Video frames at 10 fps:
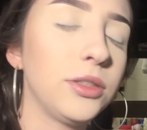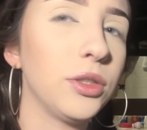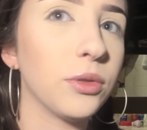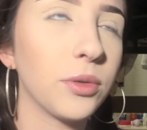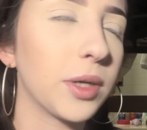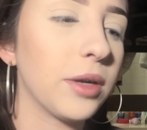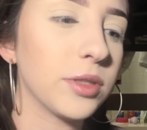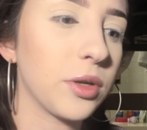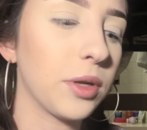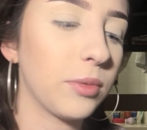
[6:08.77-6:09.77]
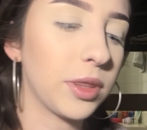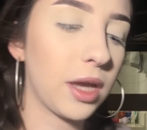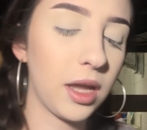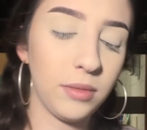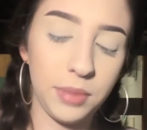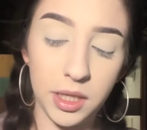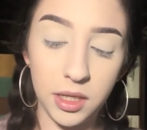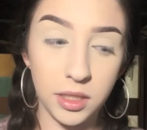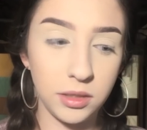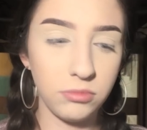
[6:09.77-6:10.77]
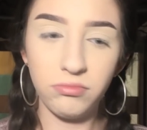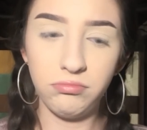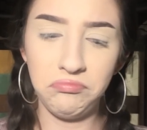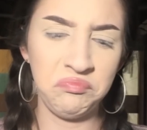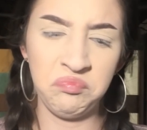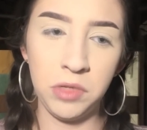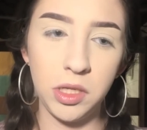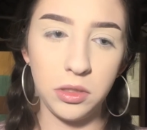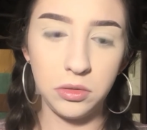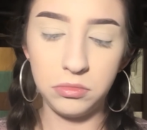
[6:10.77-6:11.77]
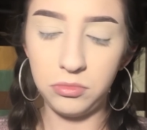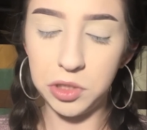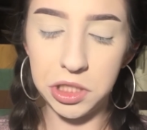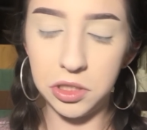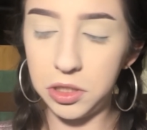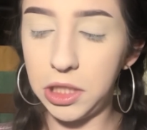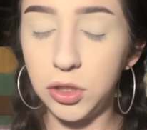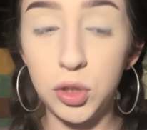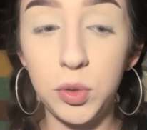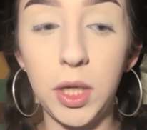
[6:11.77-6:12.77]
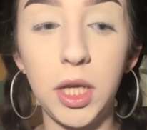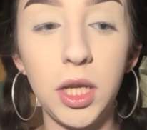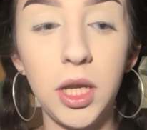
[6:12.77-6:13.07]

don't know where I was going with that, but it wasn't looking too good.